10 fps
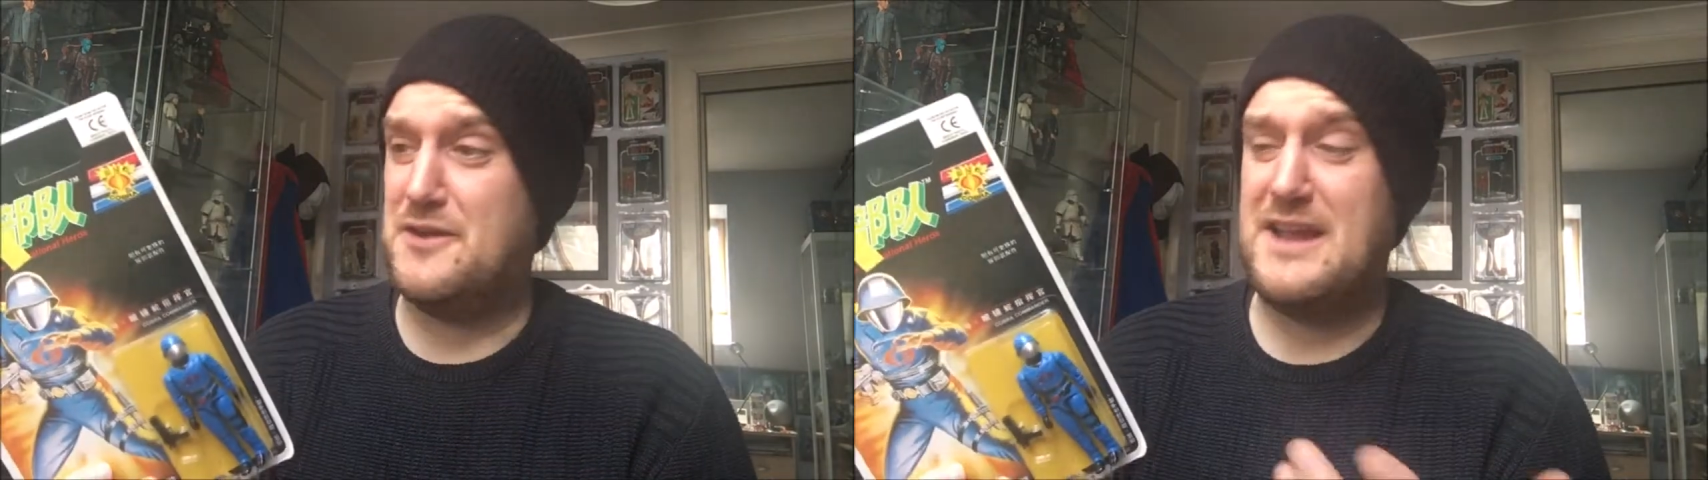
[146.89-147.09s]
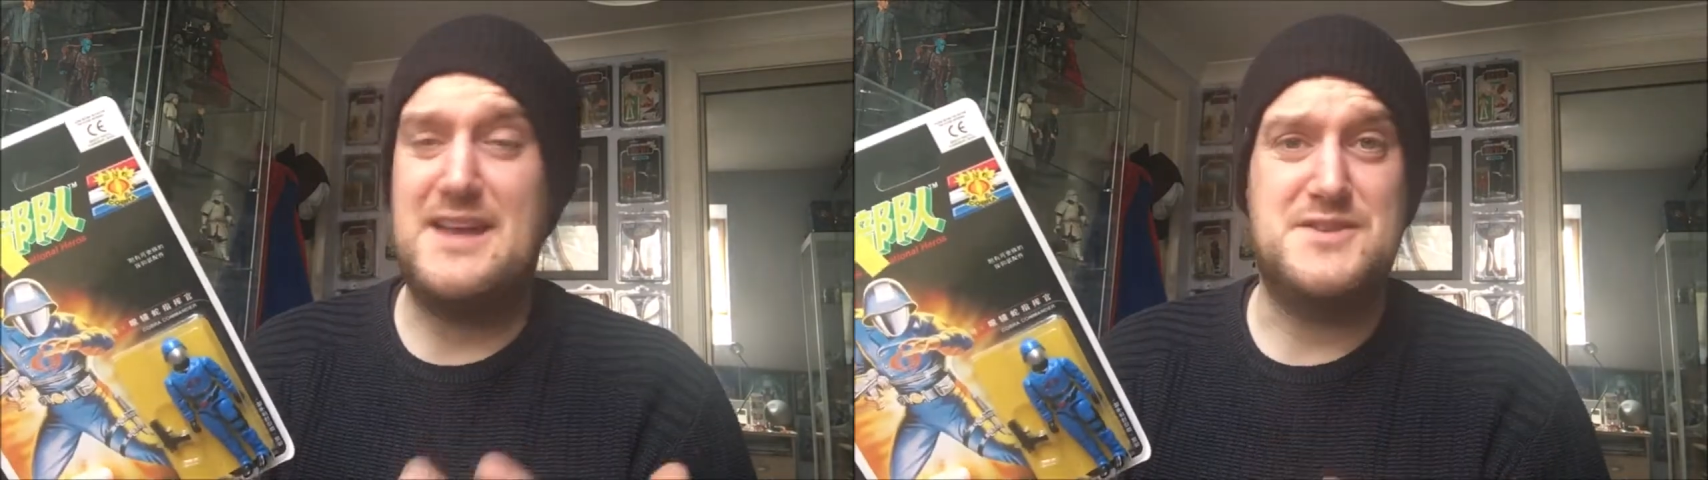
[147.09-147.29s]

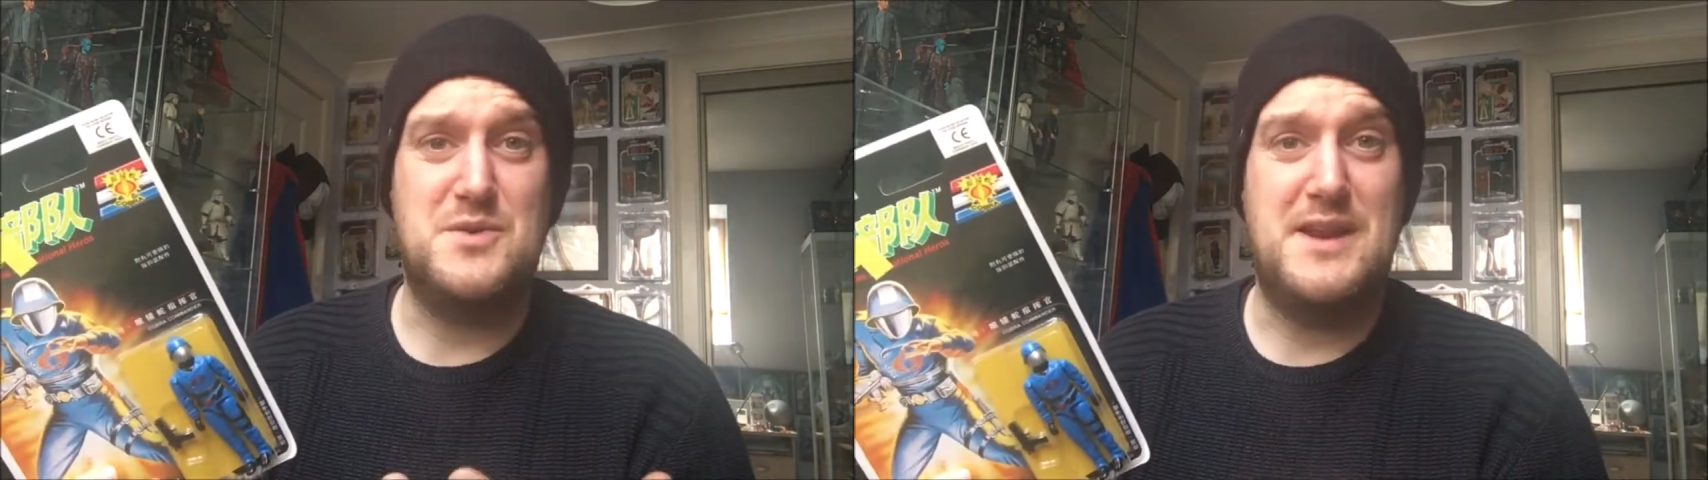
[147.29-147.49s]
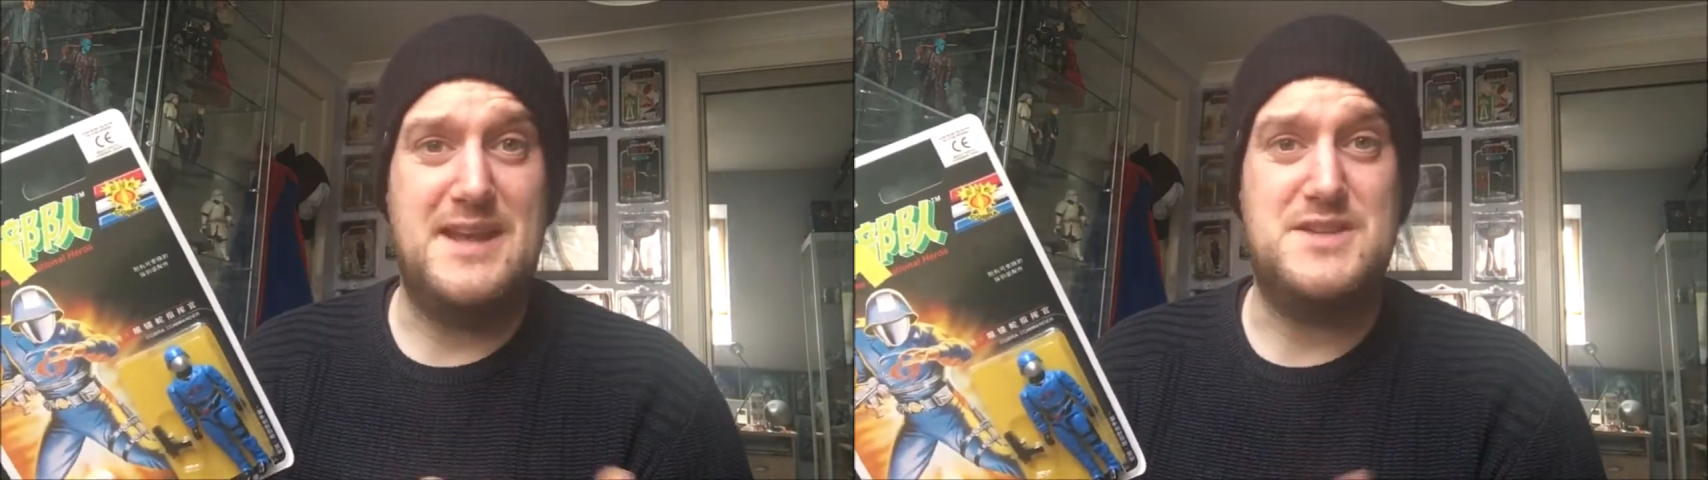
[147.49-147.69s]
They're getting
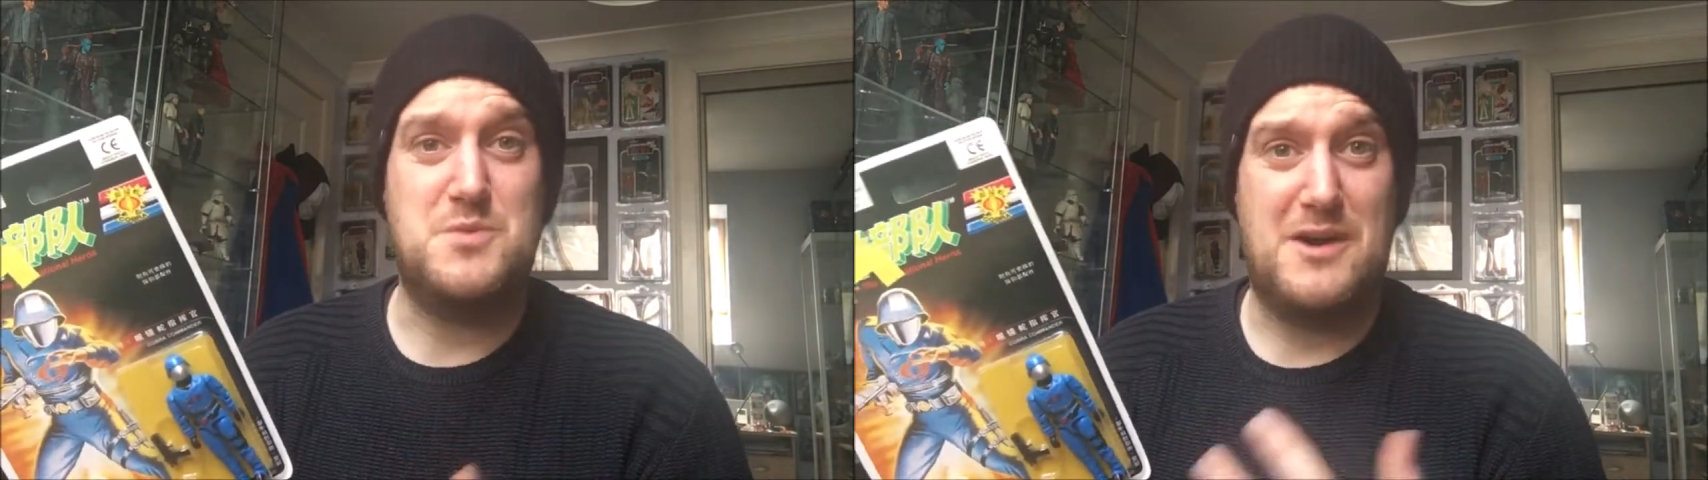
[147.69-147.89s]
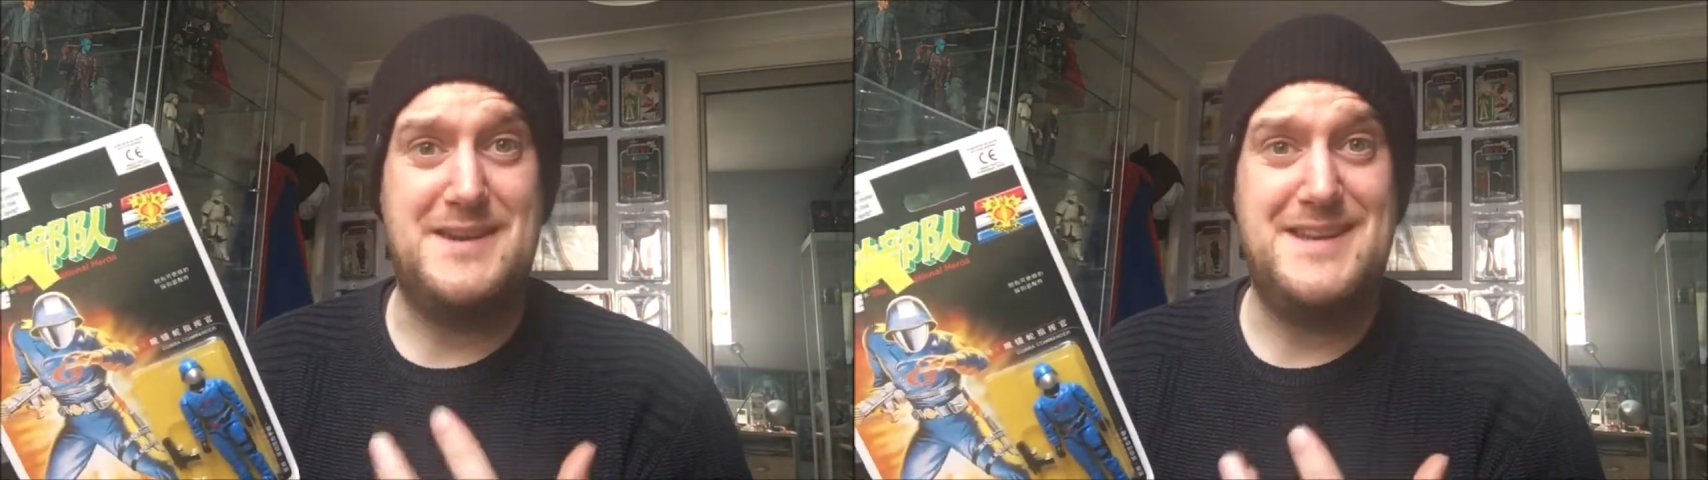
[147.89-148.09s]
to an
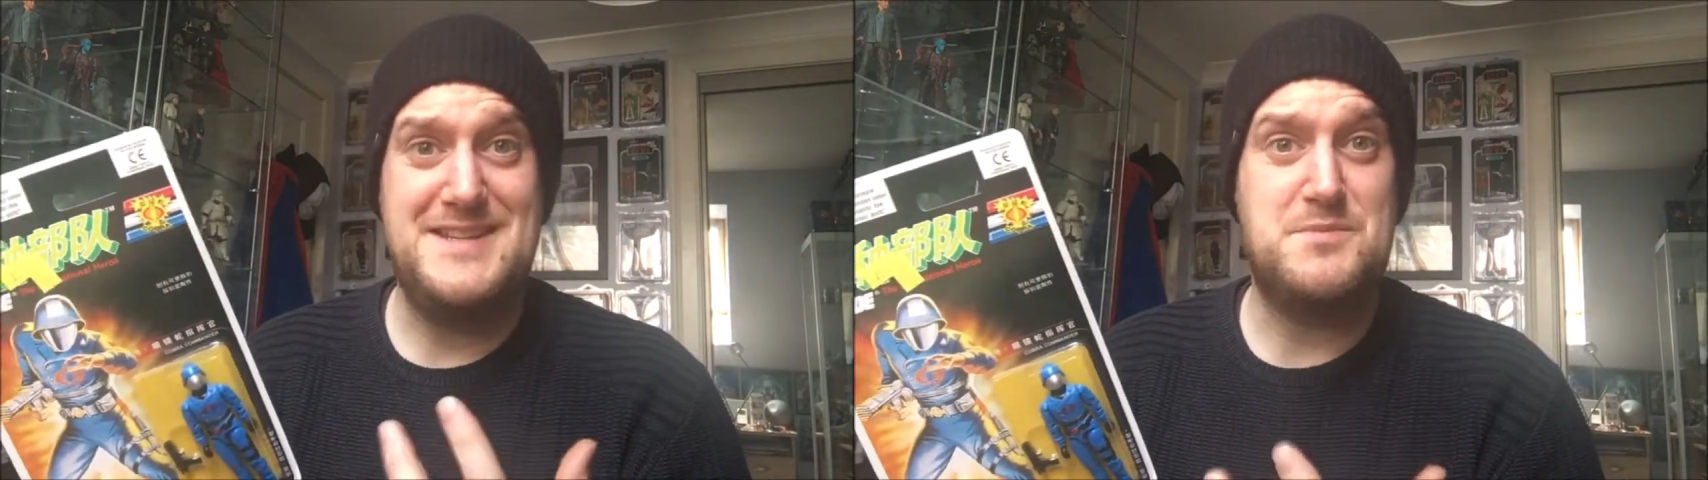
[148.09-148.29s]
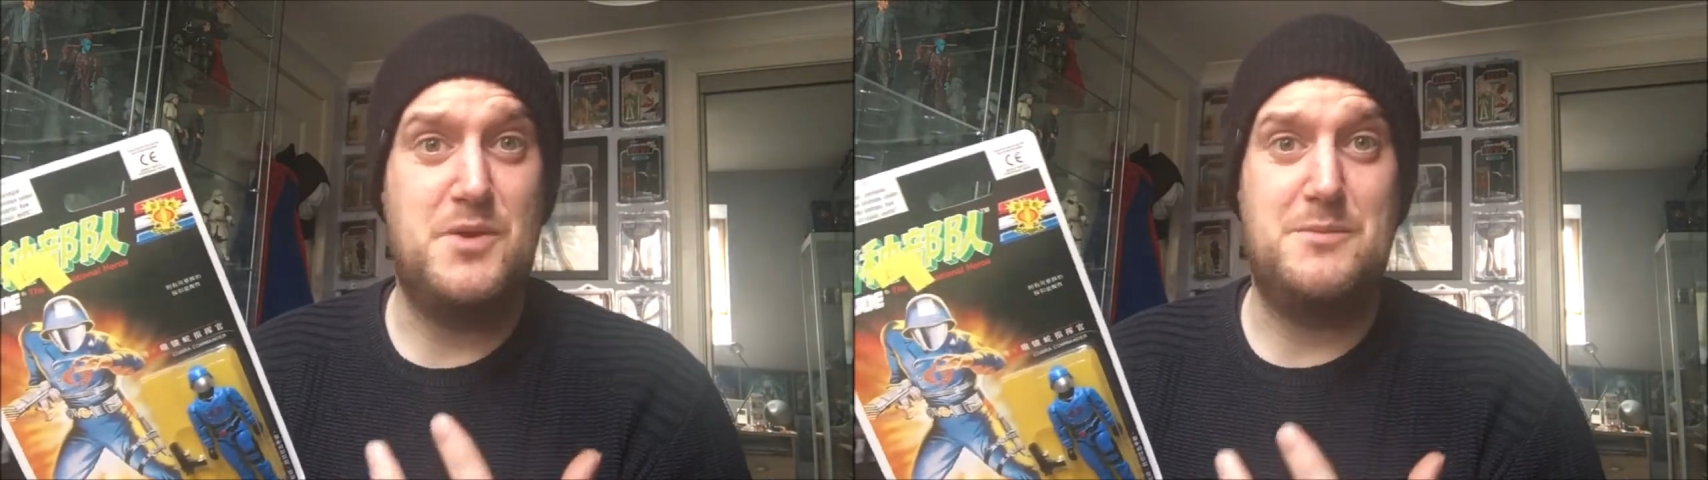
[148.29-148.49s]
age where I
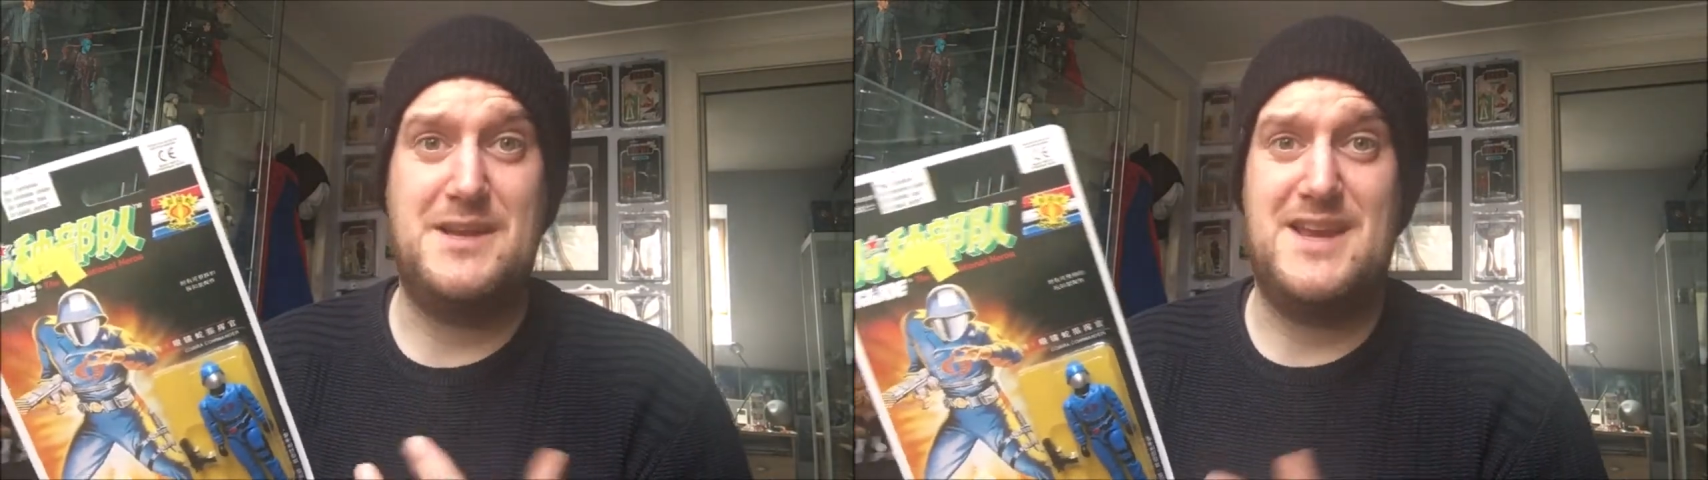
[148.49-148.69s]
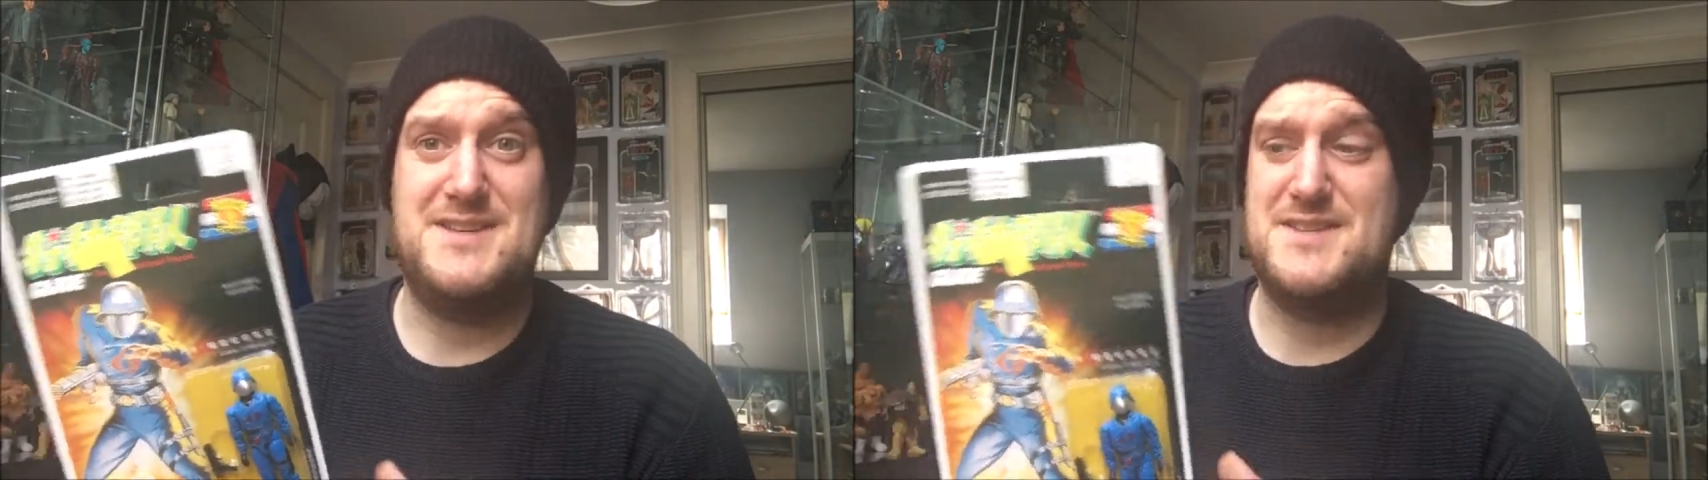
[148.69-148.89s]
need to put them in
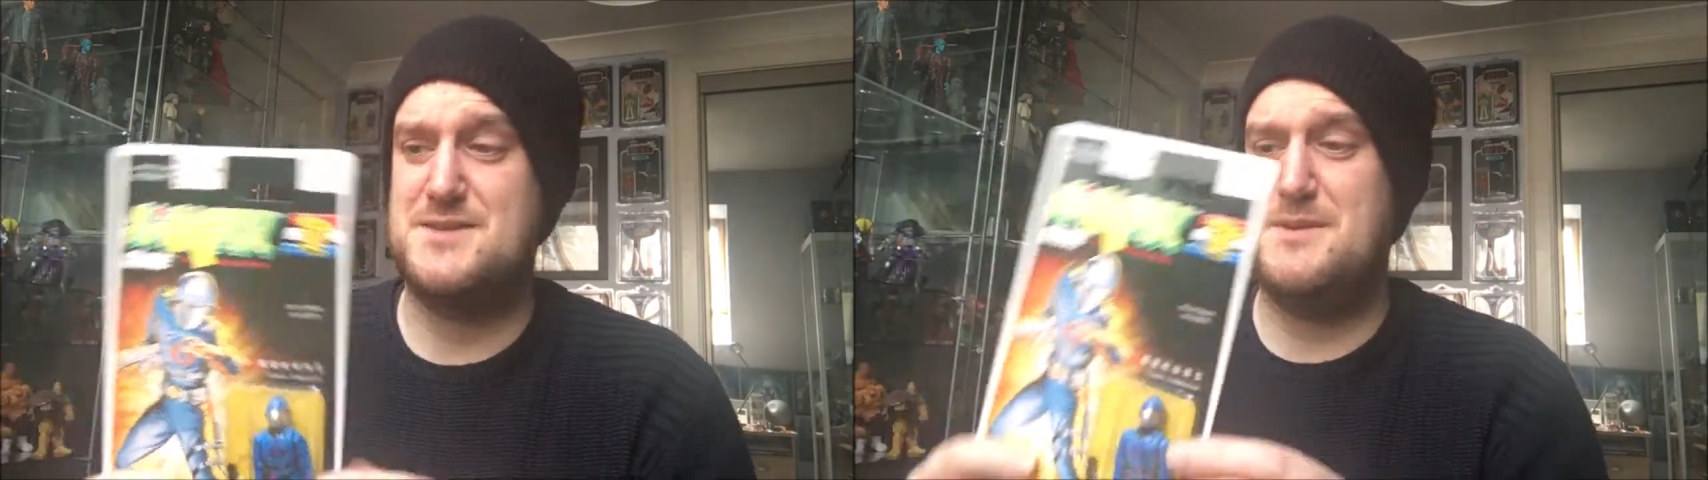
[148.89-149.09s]
cases.